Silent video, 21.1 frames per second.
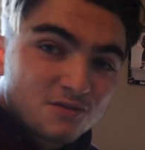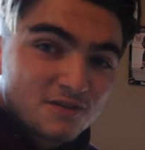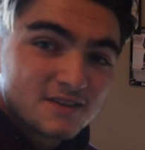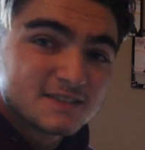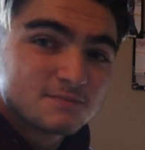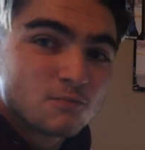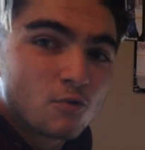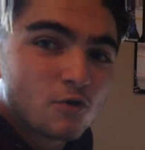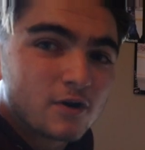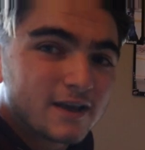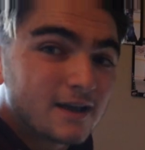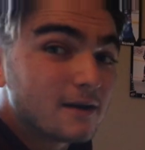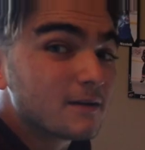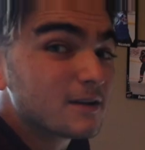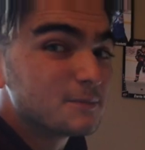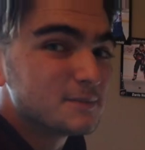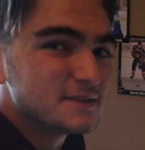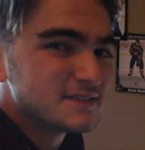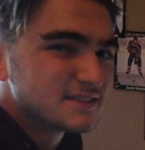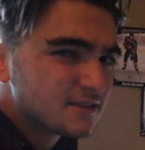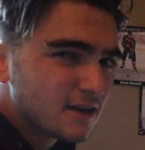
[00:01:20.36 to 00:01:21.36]
this morning I'm
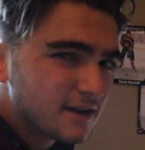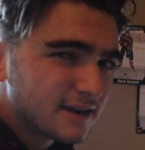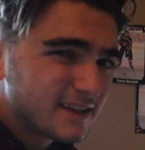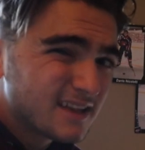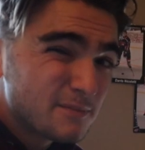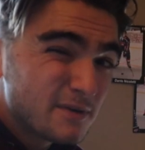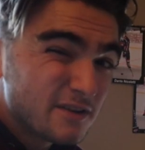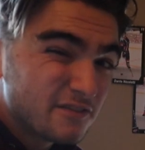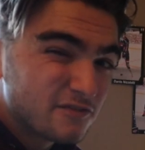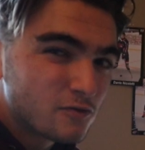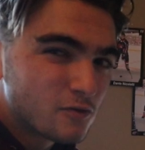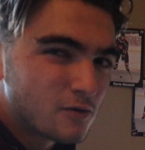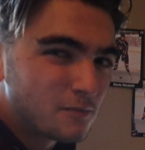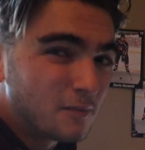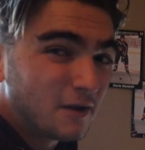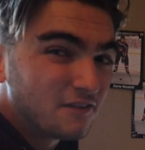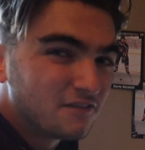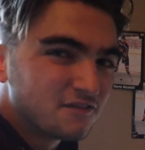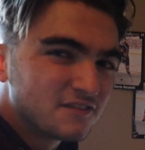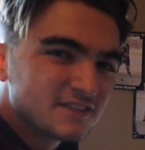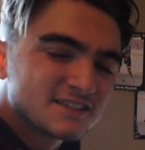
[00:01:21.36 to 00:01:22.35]
going to be studying a bit for
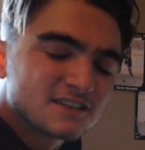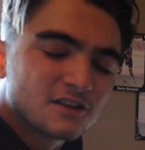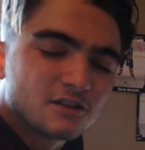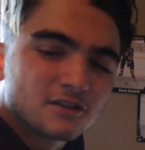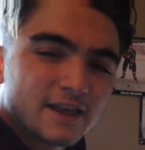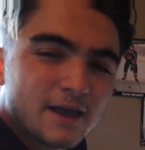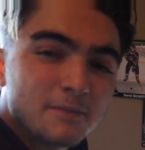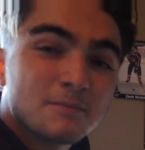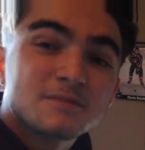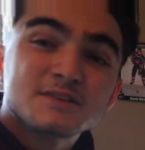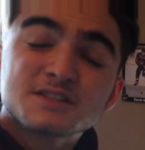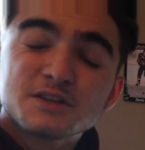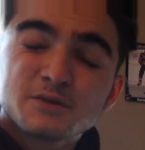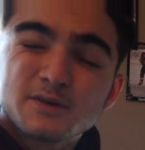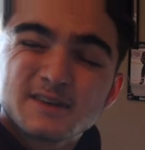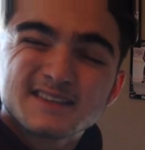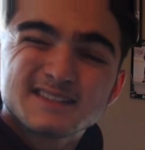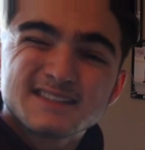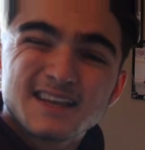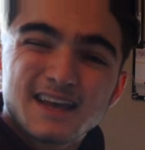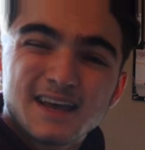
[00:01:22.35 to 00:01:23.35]
my physical
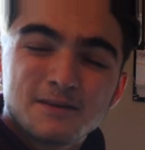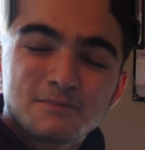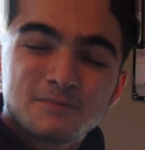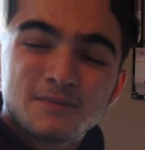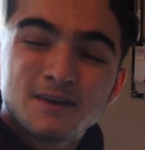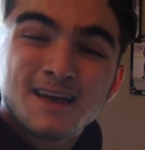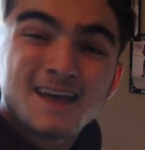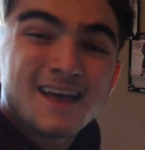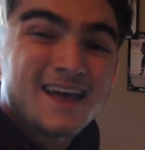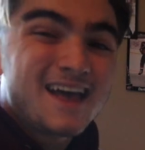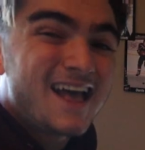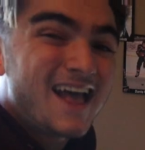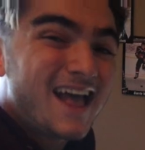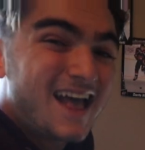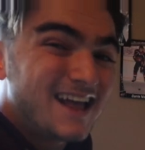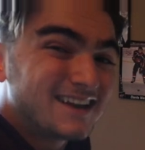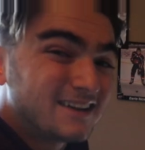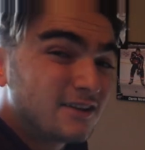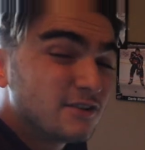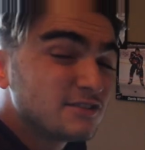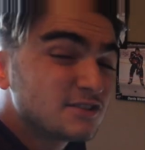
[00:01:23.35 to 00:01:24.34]
chemistry exam,
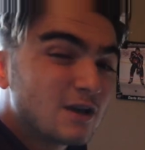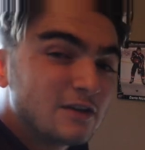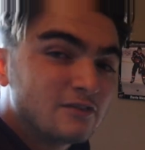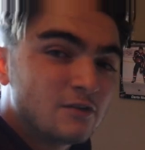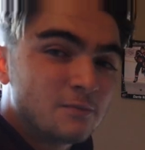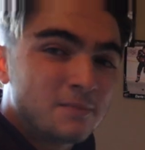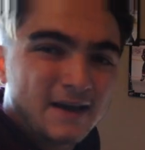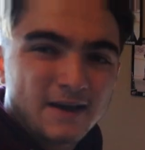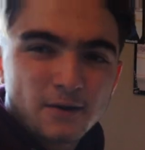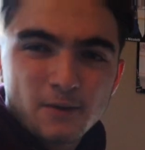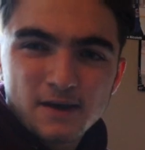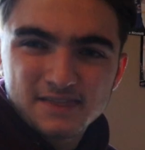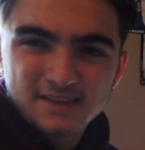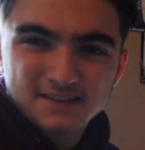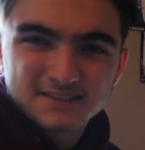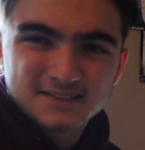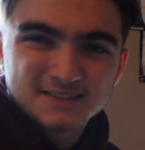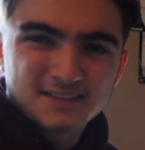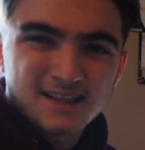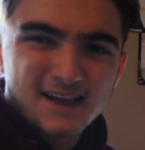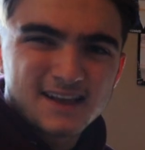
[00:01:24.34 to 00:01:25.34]
and I also have a
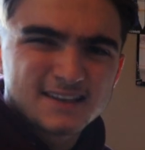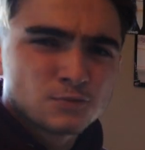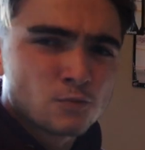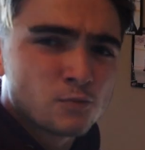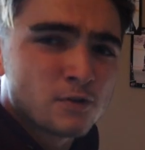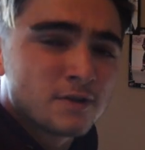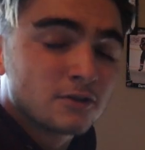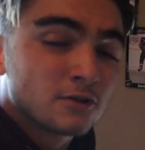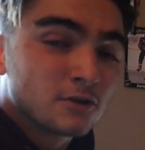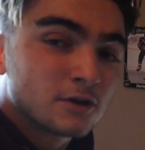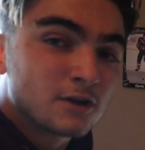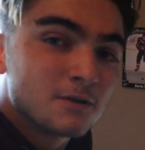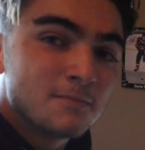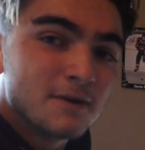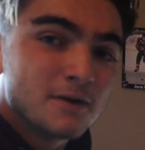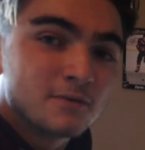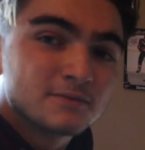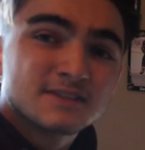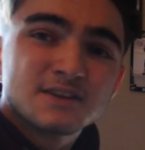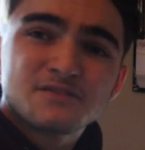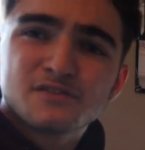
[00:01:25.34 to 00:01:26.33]
bioethics class where we learn
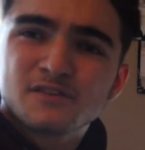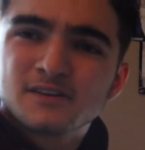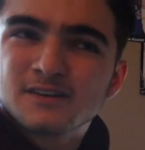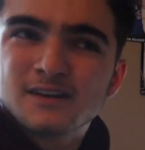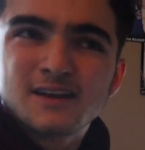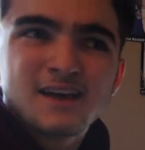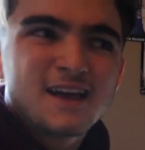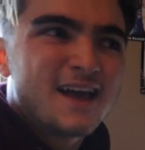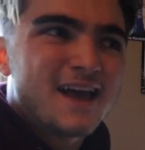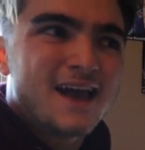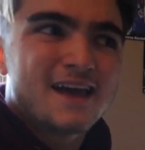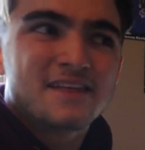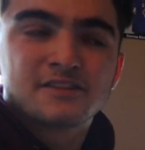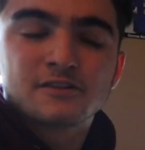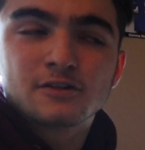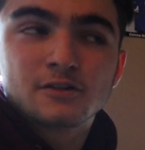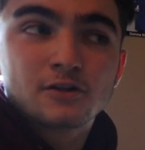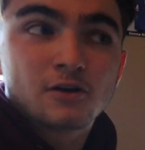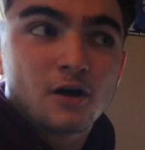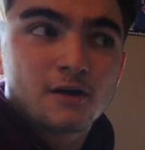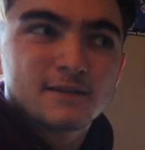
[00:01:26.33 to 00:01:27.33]
about different
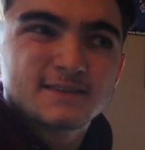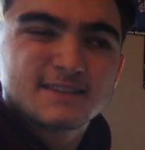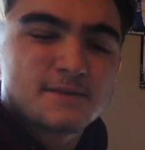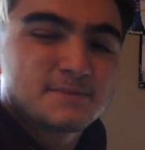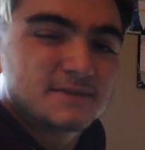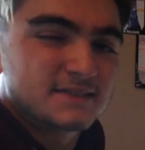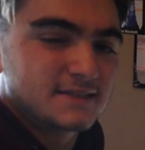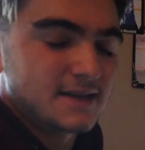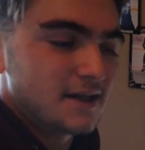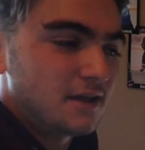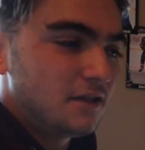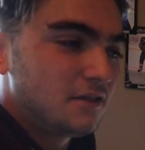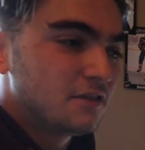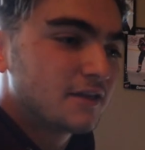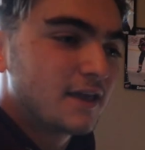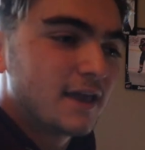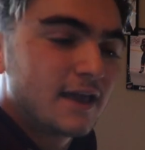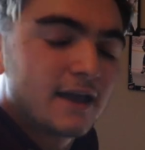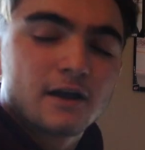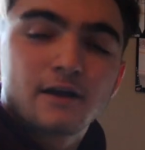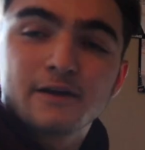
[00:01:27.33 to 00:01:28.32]
ethical concepts in
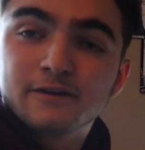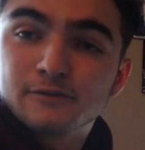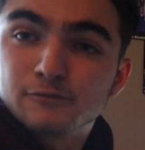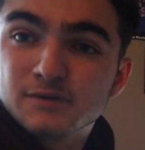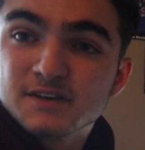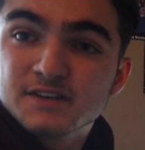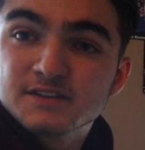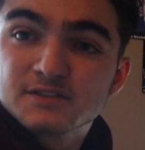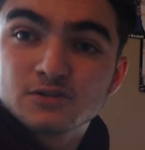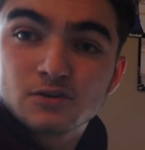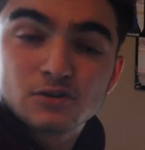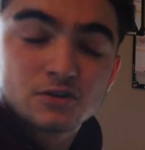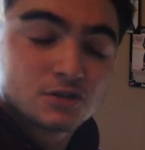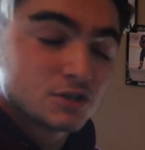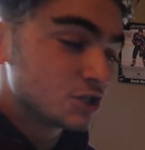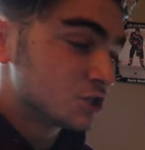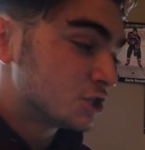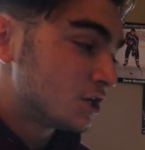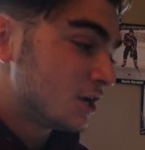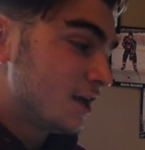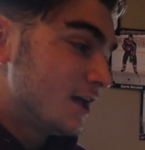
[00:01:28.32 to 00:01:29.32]
healthcare and
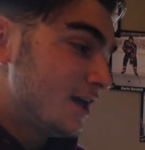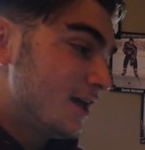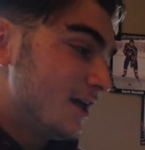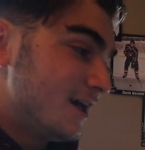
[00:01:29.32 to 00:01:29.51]
research.